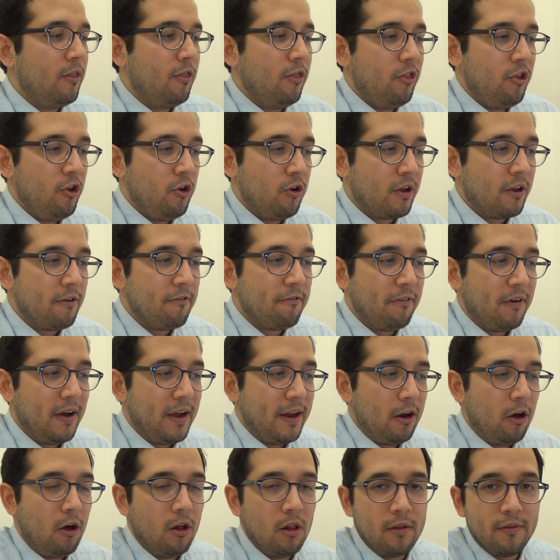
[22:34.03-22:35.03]
You can
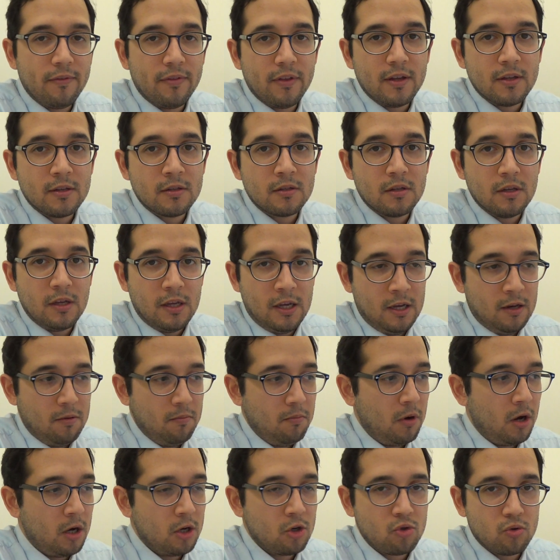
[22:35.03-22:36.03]
find all of this in
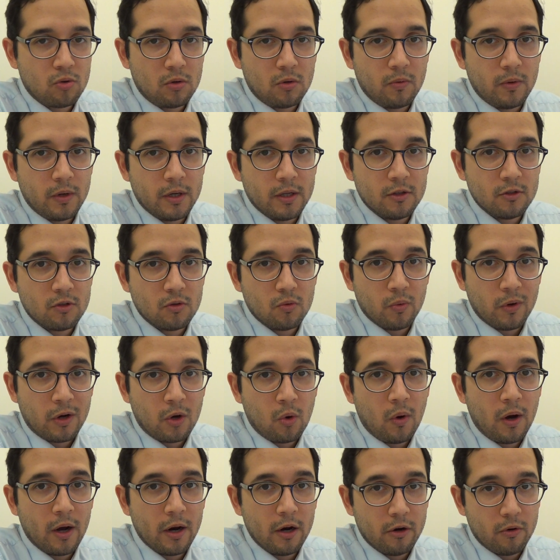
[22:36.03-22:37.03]
Module 1's
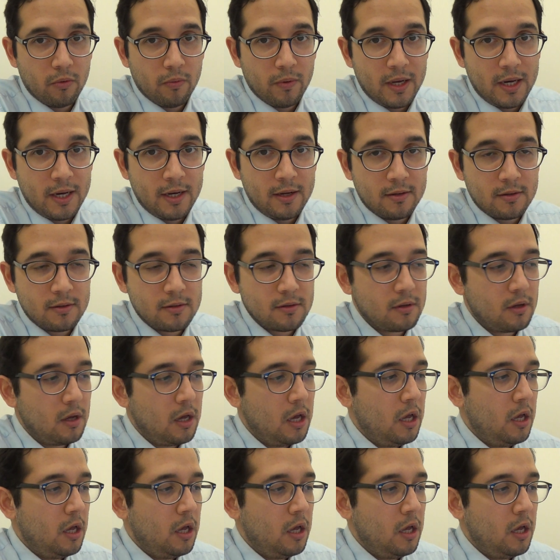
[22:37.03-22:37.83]
required readings.